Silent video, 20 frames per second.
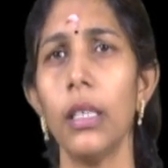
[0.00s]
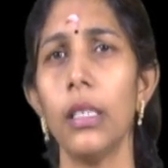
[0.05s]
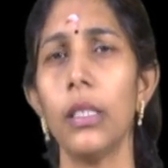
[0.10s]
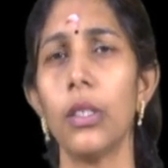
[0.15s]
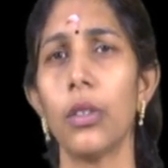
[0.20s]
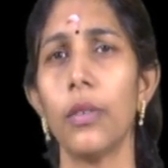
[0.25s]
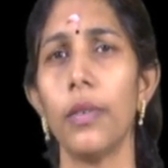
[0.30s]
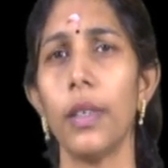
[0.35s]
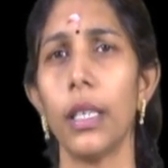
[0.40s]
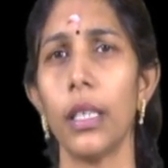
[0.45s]

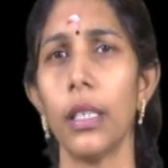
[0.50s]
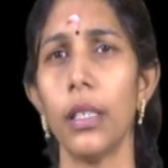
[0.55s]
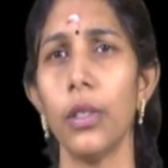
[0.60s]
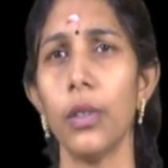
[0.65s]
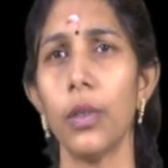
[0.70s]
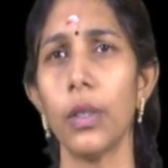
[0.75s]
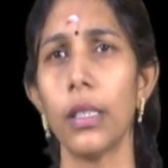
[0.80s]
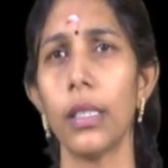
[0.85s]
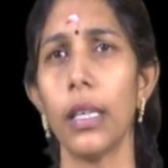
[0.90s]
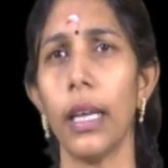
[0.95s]
So we can
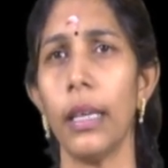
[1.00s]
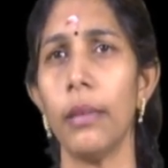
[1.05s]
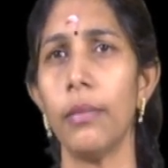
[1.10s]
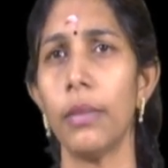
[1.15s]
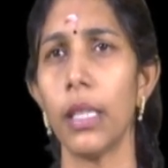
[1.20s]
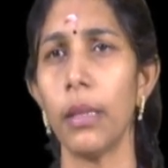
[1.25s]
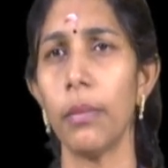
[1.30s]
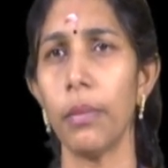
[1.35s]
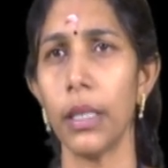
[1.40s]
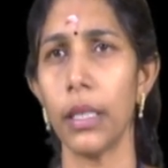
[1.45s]
use the
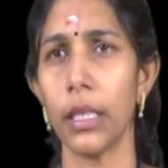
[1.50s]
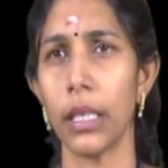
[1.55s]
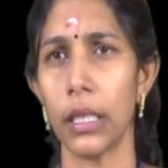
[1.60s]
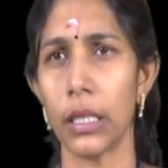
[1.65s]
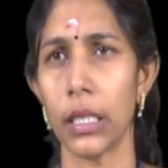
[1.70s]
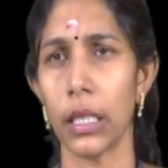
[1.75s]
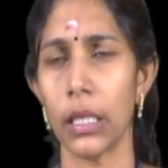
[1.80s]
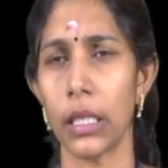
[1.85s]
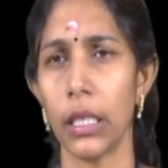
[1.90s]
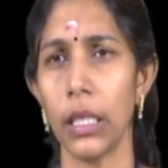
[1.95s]
mCp
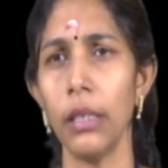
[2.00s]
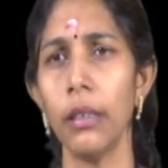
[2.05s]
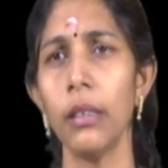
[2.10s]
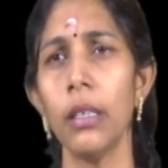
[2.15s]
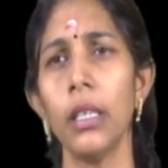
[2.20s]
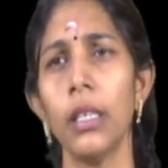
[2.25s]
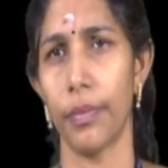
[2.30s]
delta T,